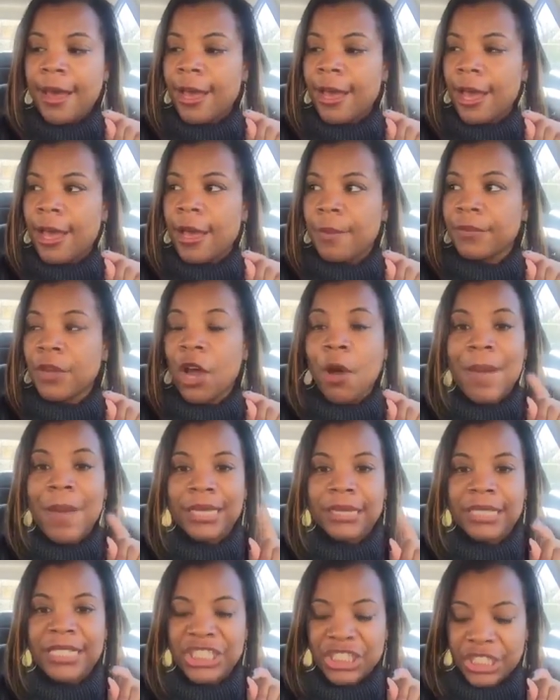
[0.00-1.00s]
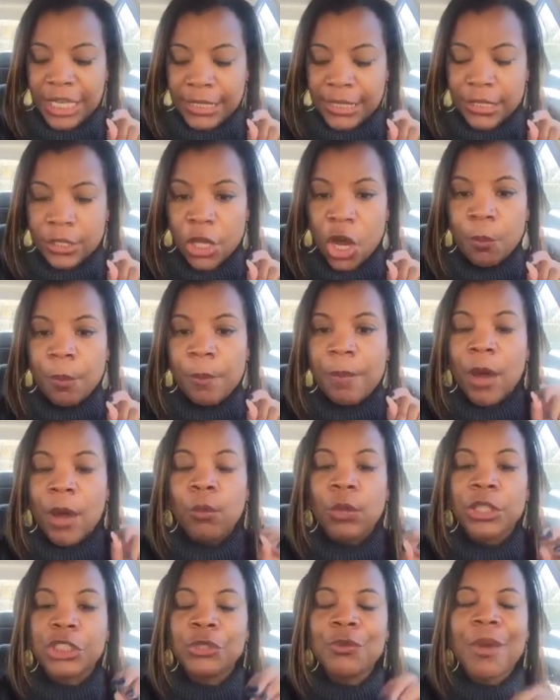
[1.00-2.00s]
on my lunch day scope
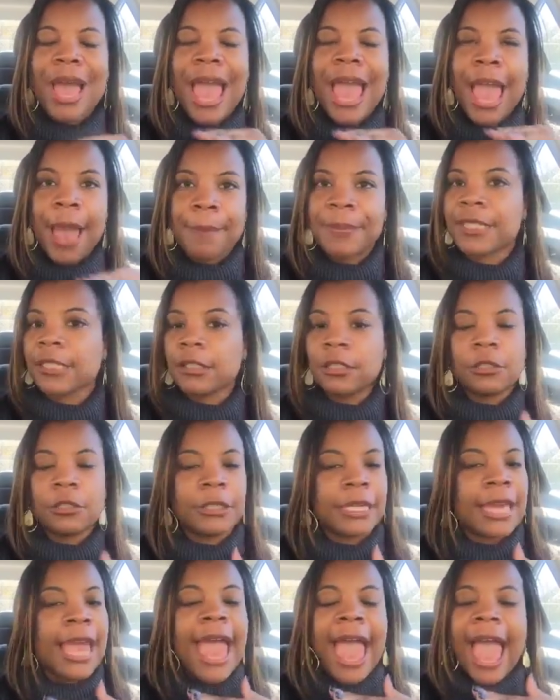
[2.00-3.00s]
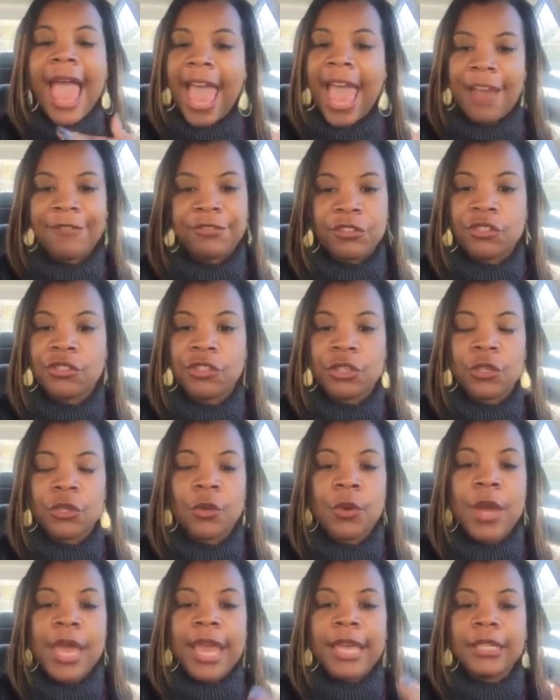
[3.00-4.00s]
about what you absolutely have to
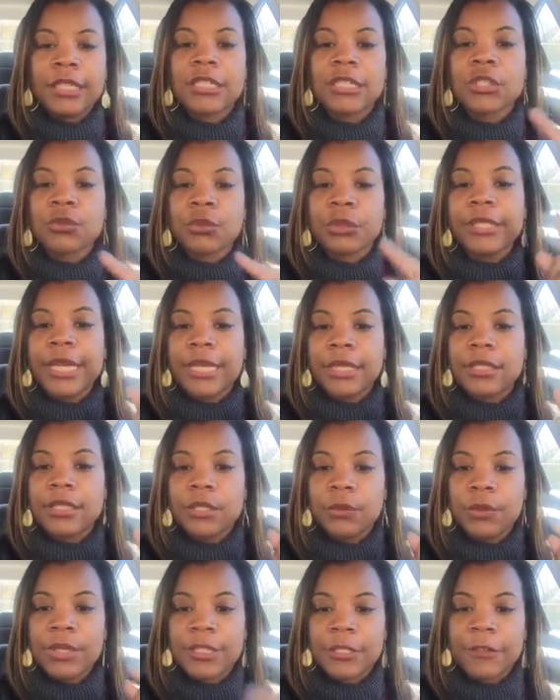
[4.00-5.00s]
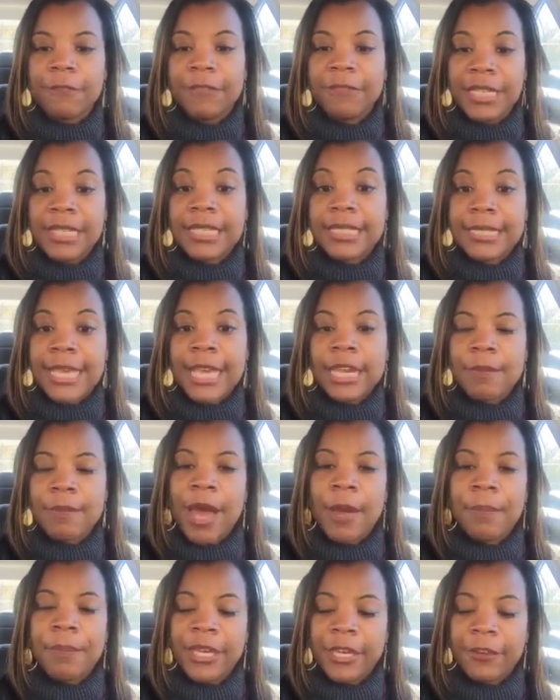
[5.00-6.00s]
do. And this is related to what Sophia said
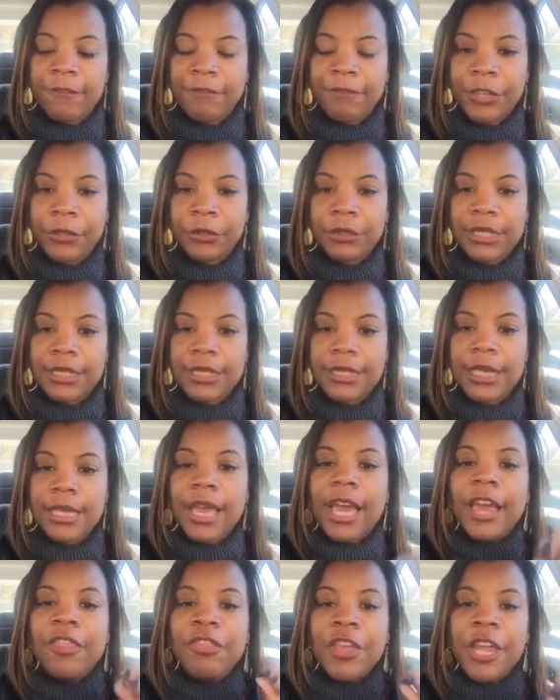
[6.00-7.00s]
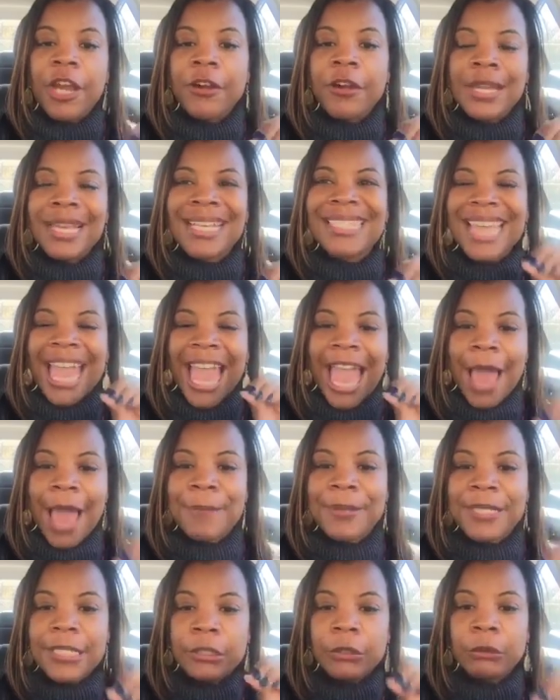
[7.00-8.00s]
about being fearless. There is
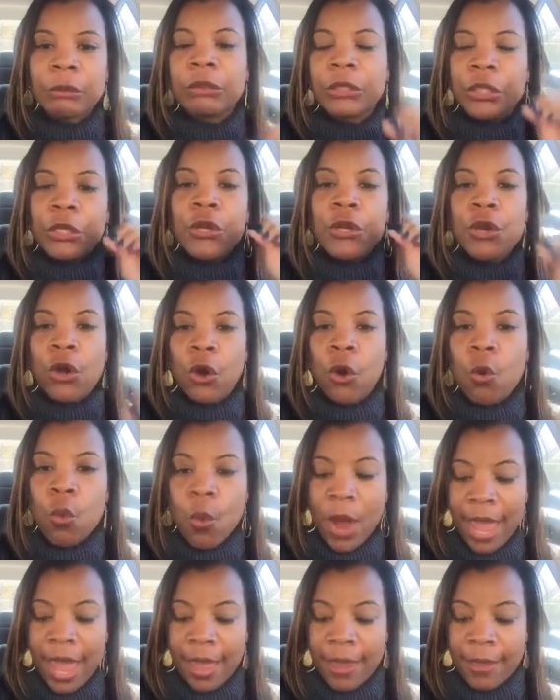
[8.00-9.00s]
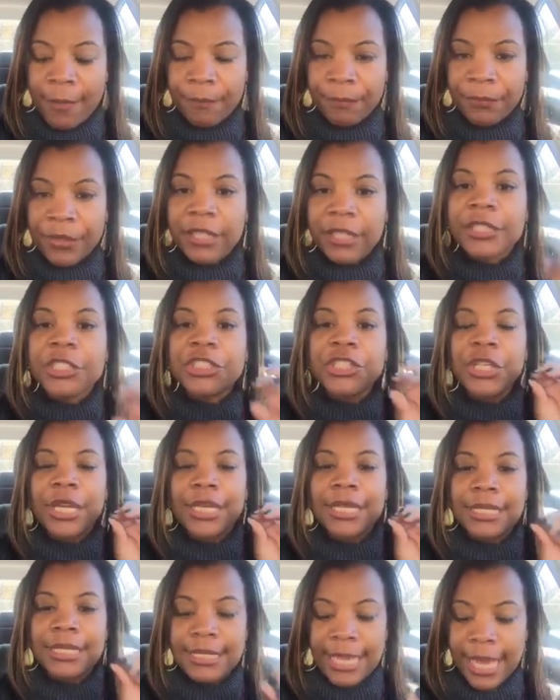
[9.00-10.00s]
absolutely no way that you
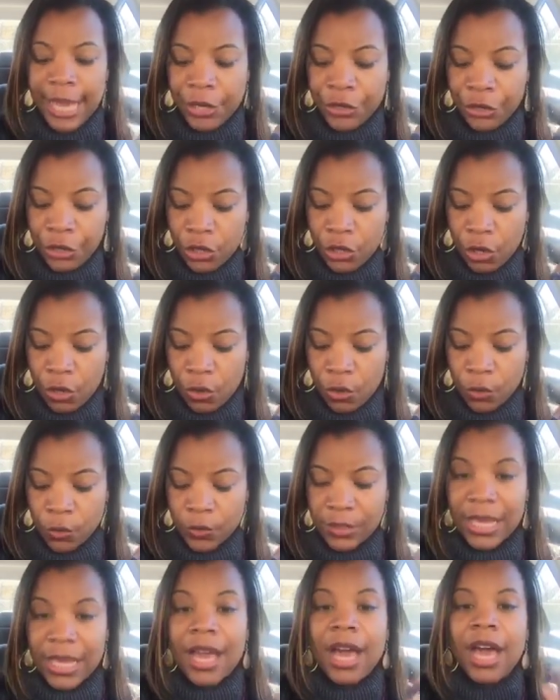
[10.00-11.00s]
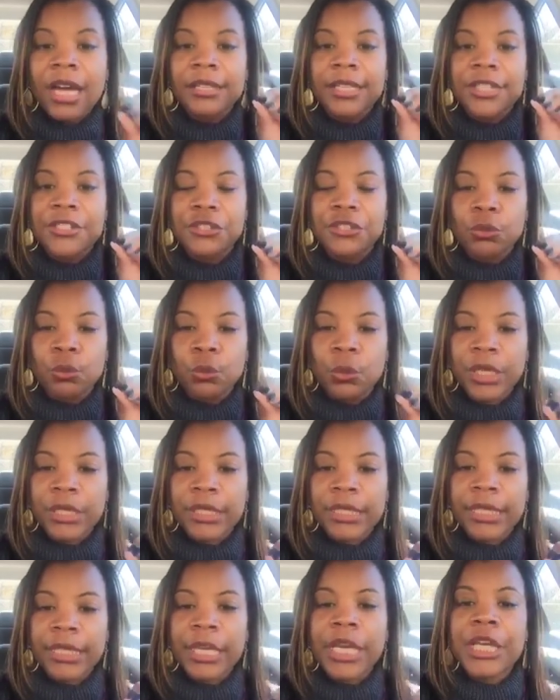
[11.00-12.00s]
can attain your goals unless you're
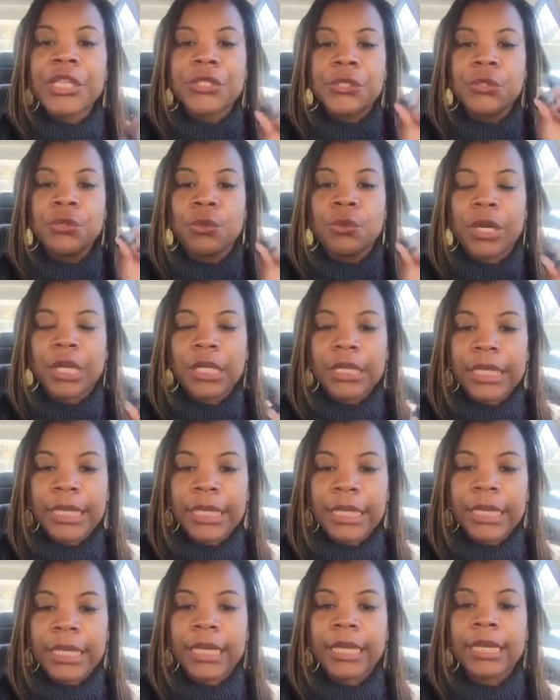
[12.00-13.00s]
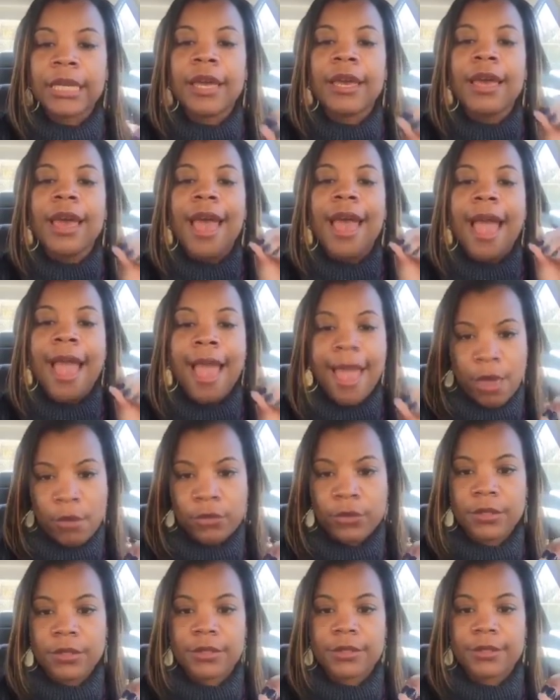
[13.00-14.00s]
willing to clean
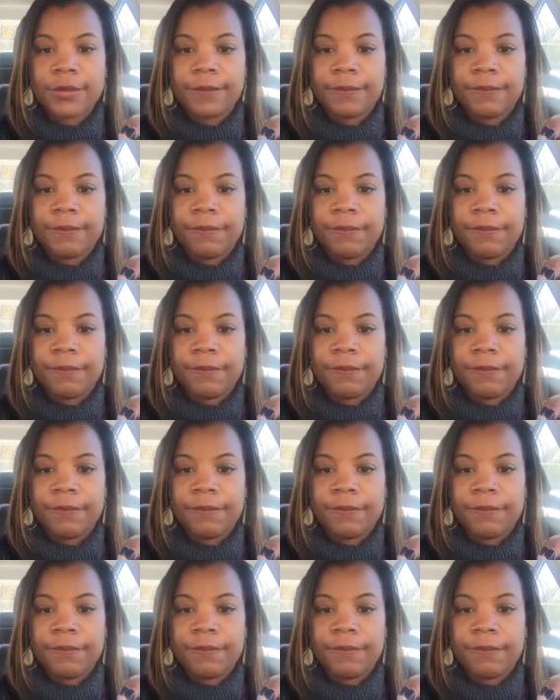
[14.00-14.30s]
house.